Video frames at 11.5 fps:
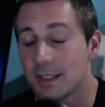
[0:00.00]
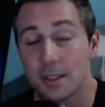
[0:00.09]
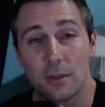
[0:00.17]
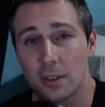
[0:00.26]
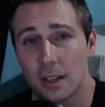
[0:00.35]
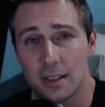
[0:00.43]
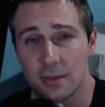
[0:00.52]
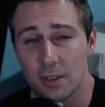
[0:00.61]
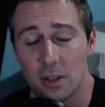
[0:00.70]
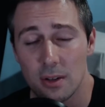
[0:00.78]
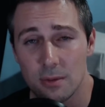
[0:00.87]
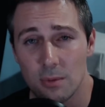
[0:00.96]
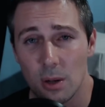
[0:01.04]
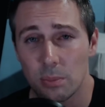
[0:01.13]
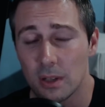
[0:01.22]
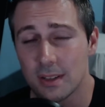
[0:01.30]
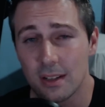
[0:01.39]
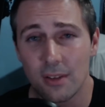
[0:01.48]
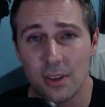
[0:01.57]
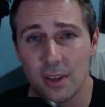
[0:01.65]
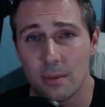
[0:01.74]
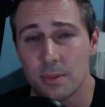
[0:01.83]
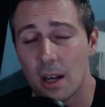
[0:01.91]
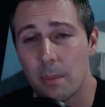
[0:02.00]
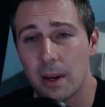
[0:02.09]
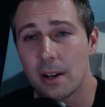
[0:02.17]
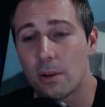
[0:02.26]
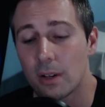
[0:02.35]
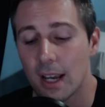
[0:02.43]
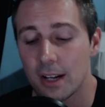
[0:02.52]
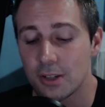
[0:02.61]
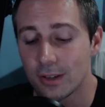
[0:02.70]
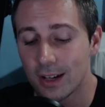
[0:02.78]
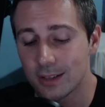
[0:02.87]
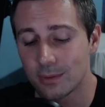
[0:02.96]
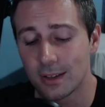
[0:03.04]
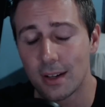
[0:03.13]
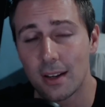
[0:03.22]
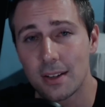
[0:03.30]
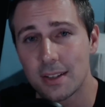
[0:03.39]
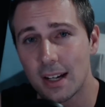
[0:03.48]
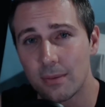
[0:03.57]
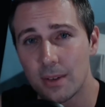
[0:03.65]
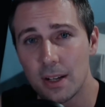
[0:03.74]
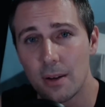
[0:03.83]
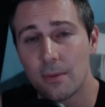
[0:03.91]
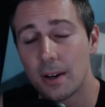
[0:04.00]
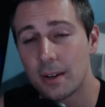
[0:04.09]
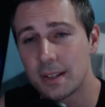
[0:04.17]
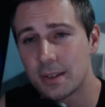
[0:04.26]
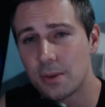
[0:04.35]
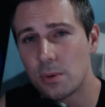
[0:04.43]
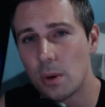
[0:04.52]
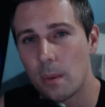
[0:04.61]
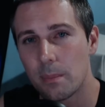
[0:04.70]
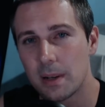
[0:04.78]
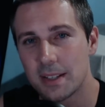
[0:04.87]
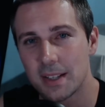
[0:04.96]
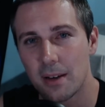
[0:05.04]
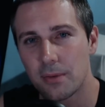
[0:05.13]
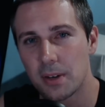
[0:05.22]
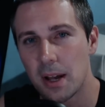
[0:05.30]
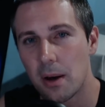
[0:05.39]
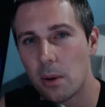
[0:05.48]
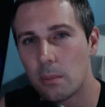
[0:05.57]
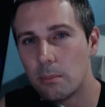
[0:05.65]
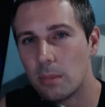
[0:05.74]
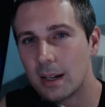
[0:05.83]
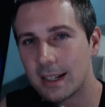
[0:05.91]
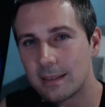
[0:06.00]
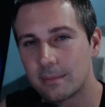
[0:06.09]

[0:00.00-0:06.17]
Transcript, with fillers: So if you like this video as well, please give it a thumbs up and I'll catch you guys with another tech video very soon. Peace out for now. Bye.